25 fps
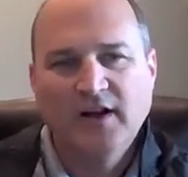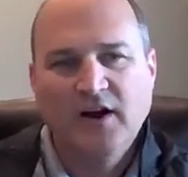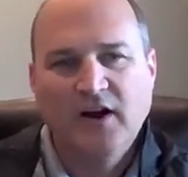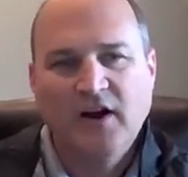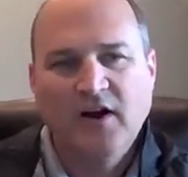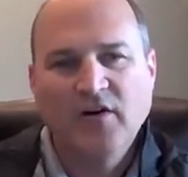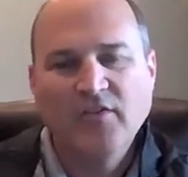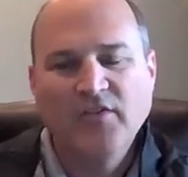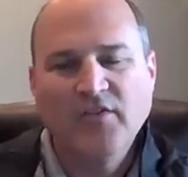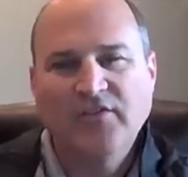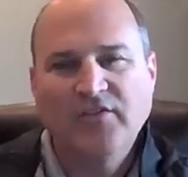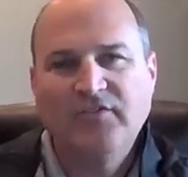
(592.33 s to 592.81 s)

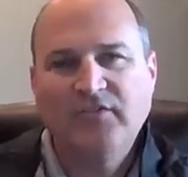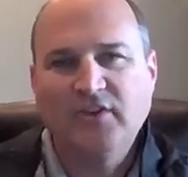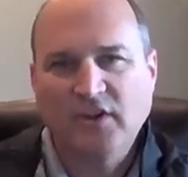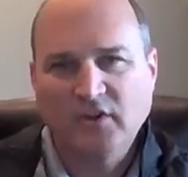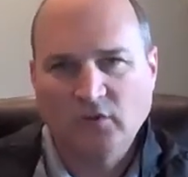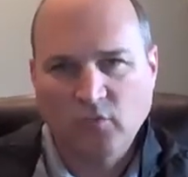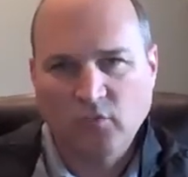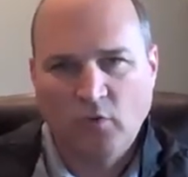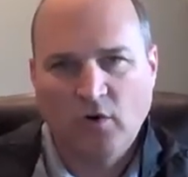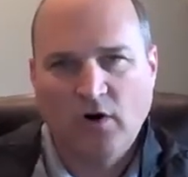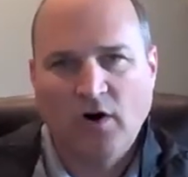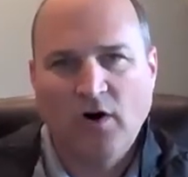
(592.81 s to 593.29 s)
all of a
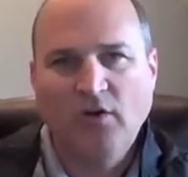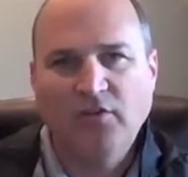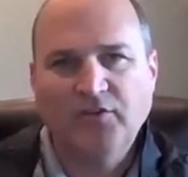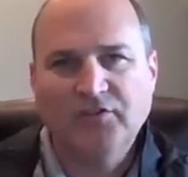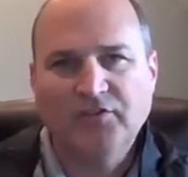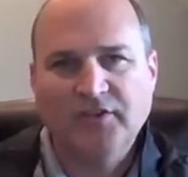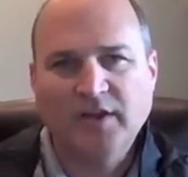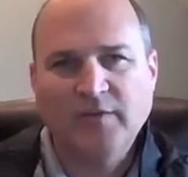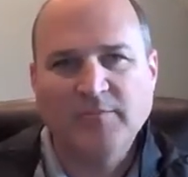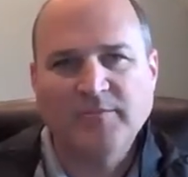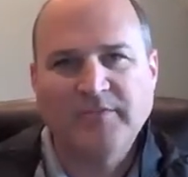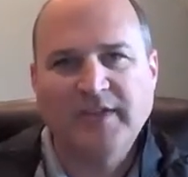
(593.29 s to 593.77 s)
sudden
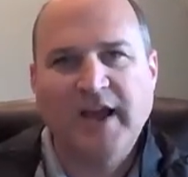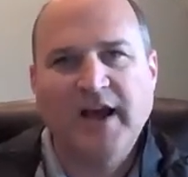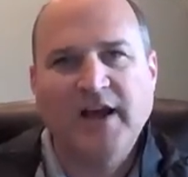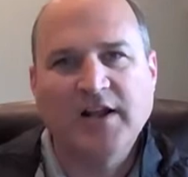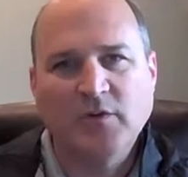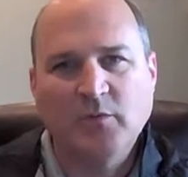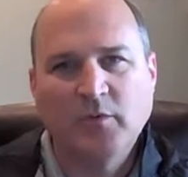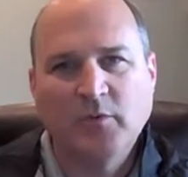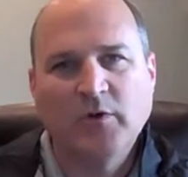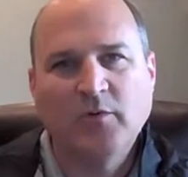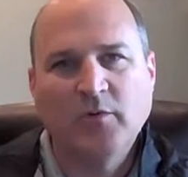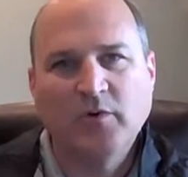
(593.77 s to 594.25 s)
walls come
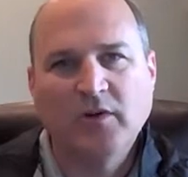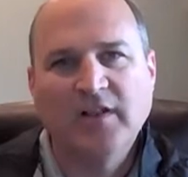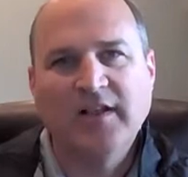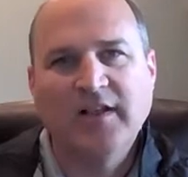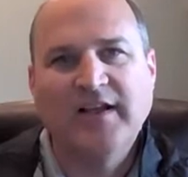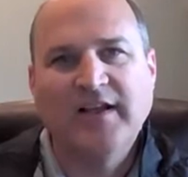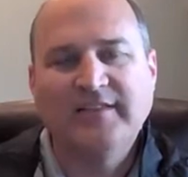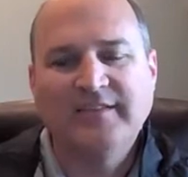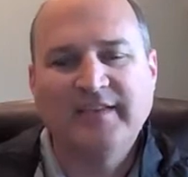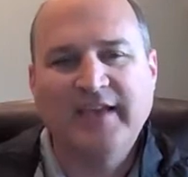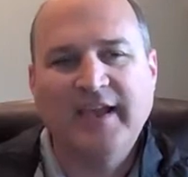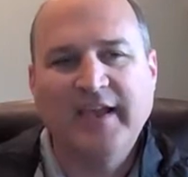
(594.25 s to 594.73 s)
down and we
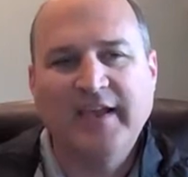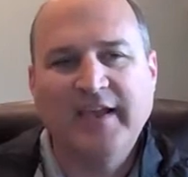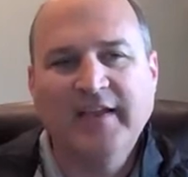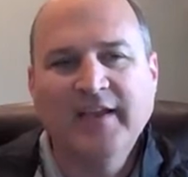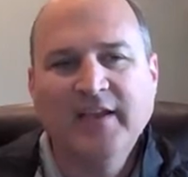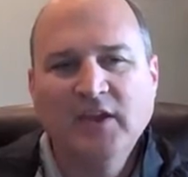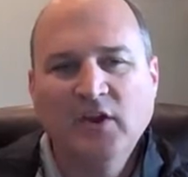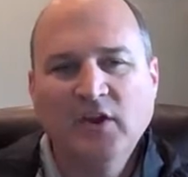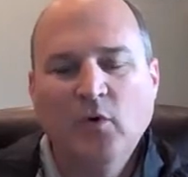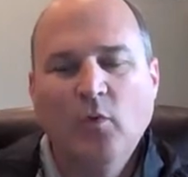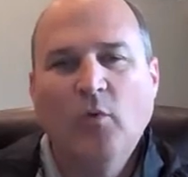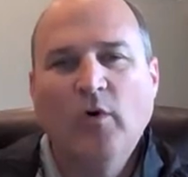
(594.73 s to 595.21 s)
realize,
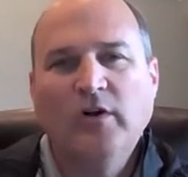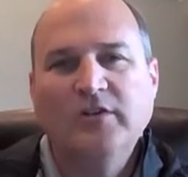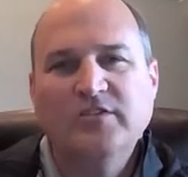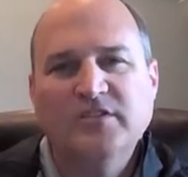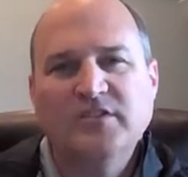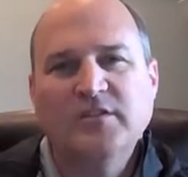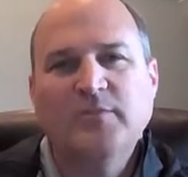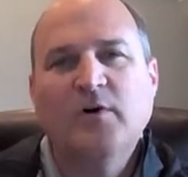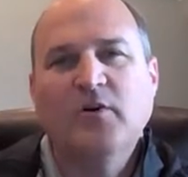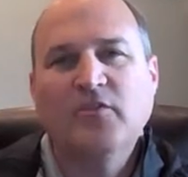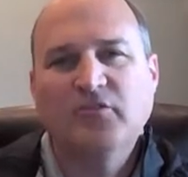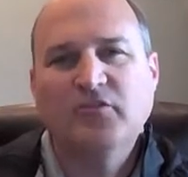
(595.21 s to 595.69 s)
hey,
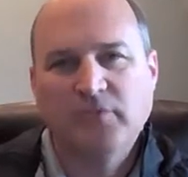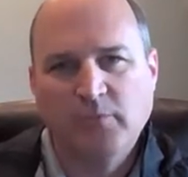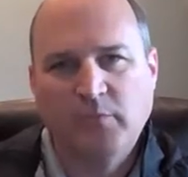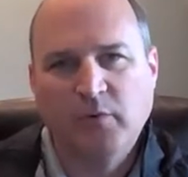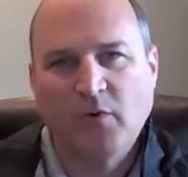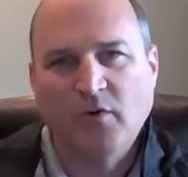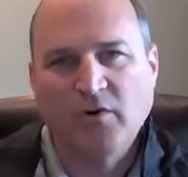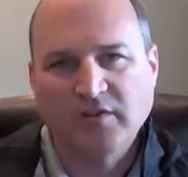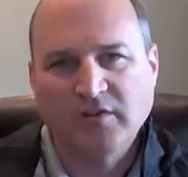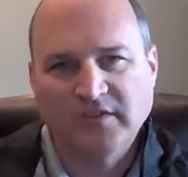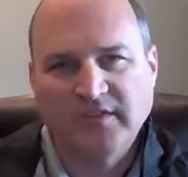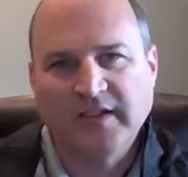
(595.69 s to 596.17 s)
what's the most
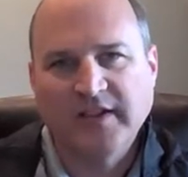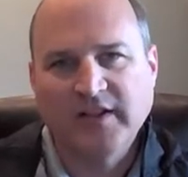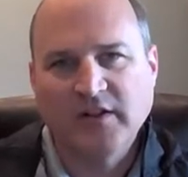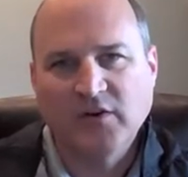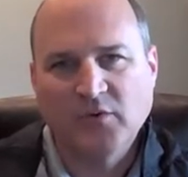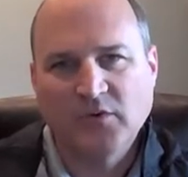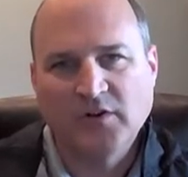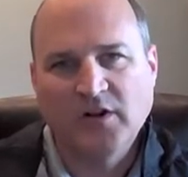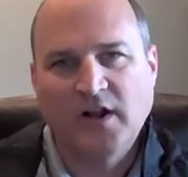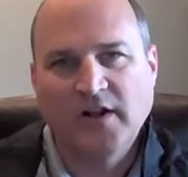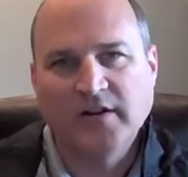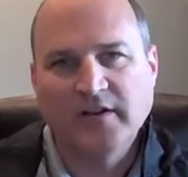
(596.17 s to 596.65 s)
important thing
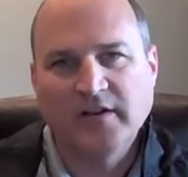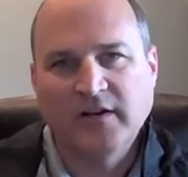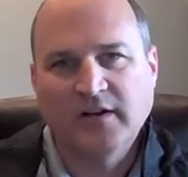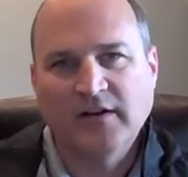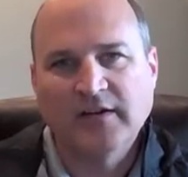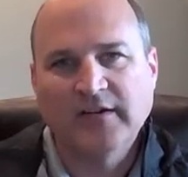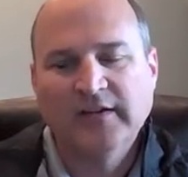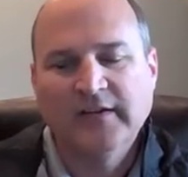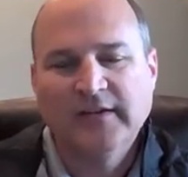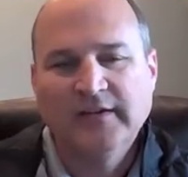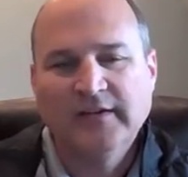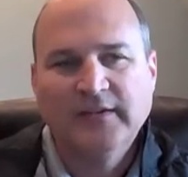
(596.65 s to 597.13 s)
going on
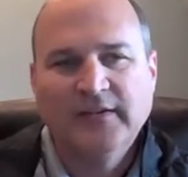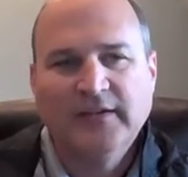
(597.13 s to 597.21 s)
here?